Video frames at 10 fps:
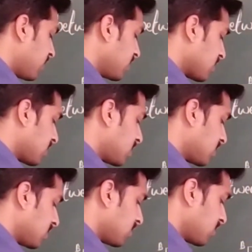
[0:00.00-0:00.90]
work?
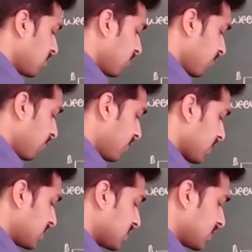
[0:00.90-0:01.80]

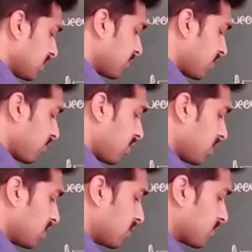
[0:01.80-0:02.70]
Work is nothing but
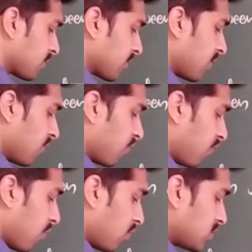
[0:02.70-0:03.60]
what?
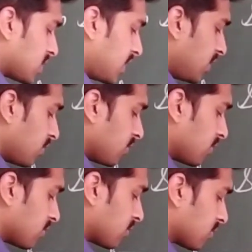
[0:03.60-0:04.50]
Force
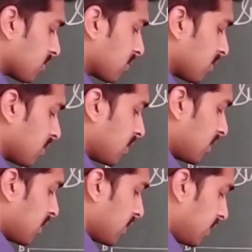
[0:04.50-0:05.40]
into
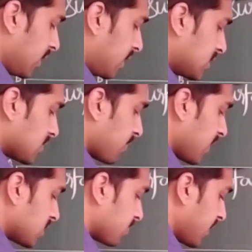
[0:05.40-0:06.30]

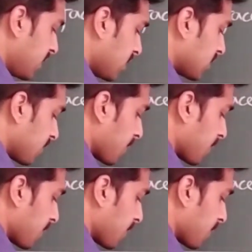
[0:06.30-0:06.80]
displacement.